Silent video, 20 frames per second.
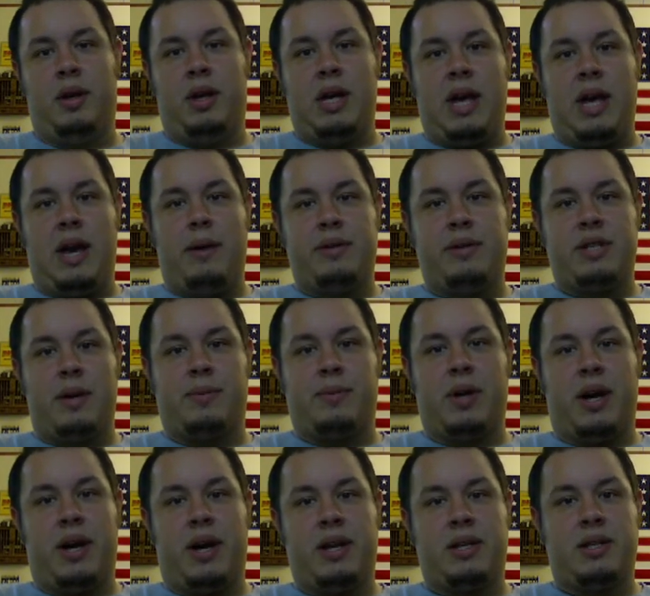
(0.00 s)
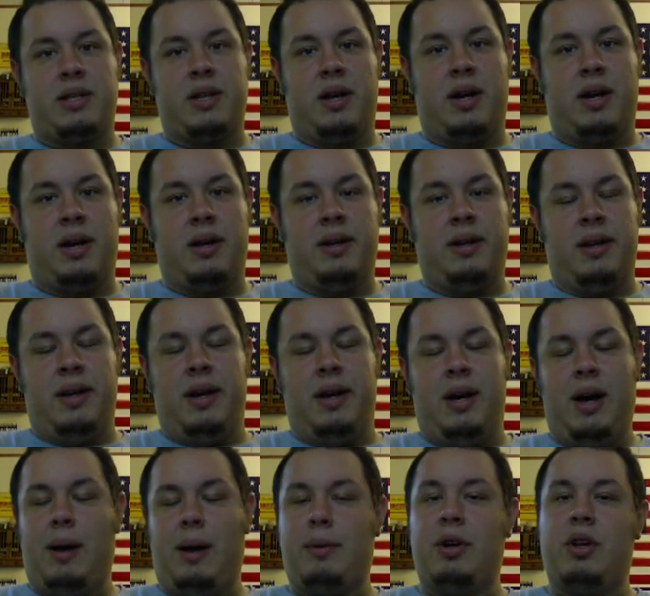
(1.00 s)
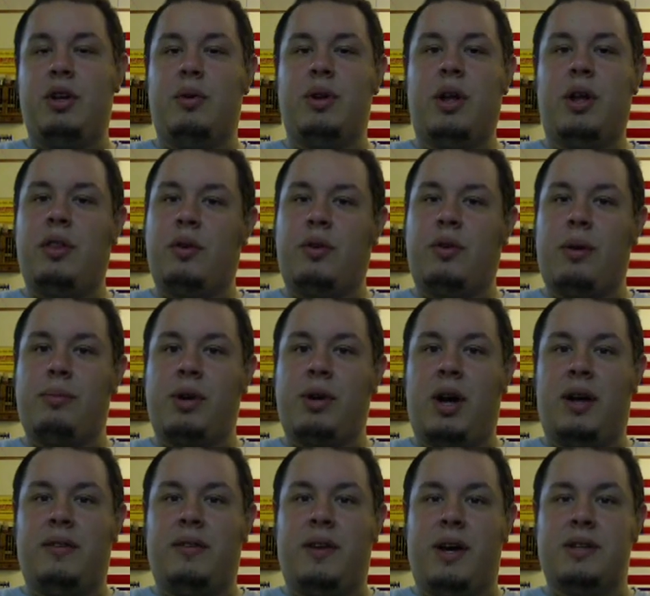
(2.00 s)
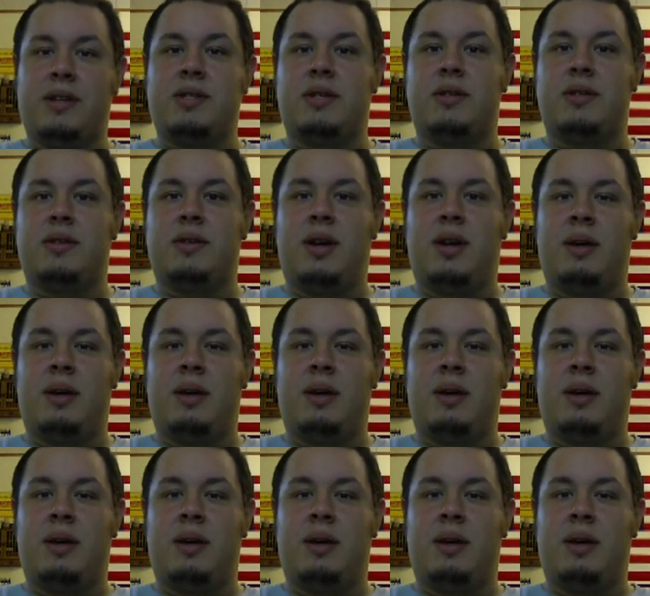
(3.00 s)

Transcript: Hey, what's up guys? Uh, I'm going to do another grip contest.